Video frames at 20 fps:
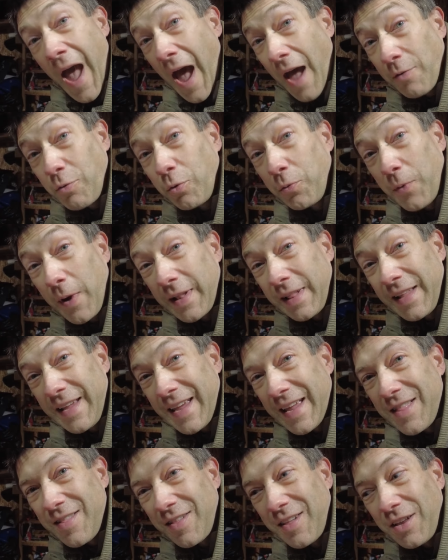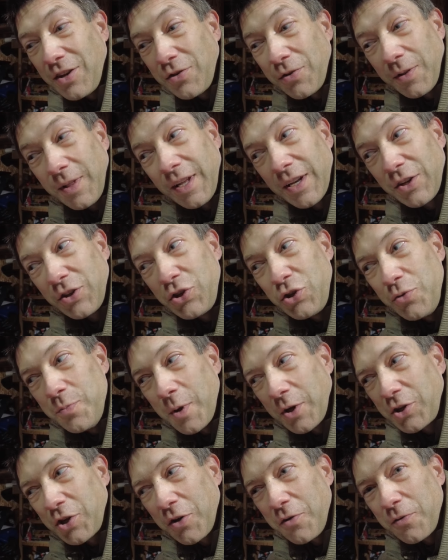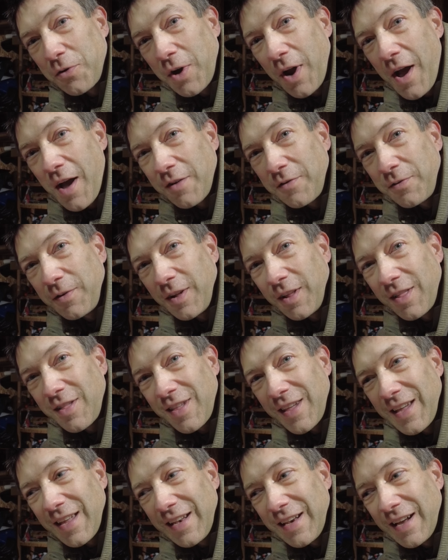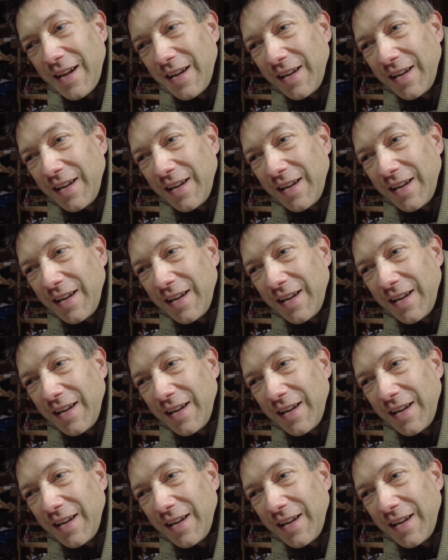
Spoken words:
I will readily concede to a little too much overconfidence in